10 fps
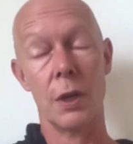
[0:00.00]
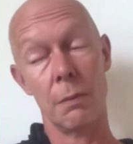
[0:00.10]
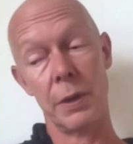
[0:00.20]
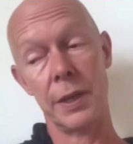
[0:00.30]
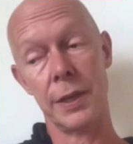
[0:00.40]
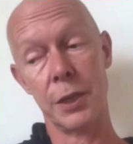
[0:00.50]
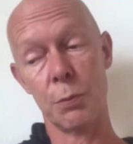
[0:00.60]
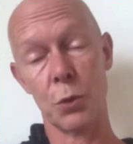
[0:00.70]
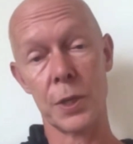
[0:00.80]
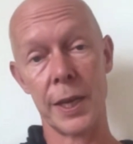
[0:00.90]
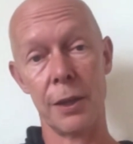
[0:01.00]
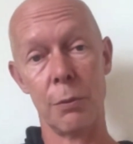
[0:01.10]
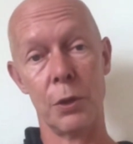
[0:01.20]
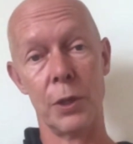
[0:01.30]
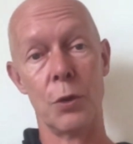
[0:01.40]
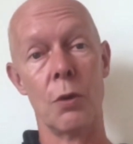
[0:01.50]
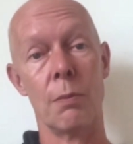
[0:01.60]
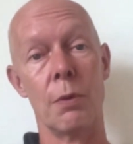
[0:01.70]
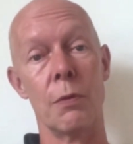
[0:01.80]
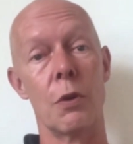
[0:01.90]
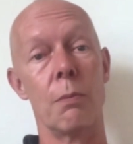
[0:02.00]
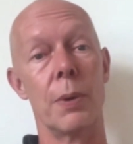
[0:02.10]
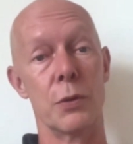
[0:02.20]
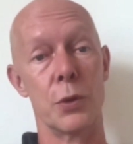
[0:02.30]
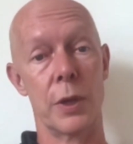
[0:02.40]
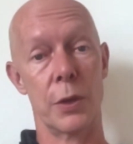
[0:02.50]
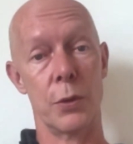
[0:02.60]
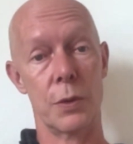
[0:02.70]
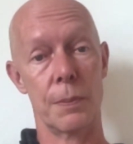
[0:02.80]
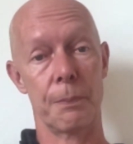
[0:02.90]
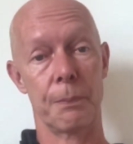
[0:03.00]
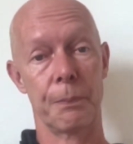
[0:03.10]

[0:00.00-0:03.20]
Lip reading: but it is more scalable in the number of compounds you can use.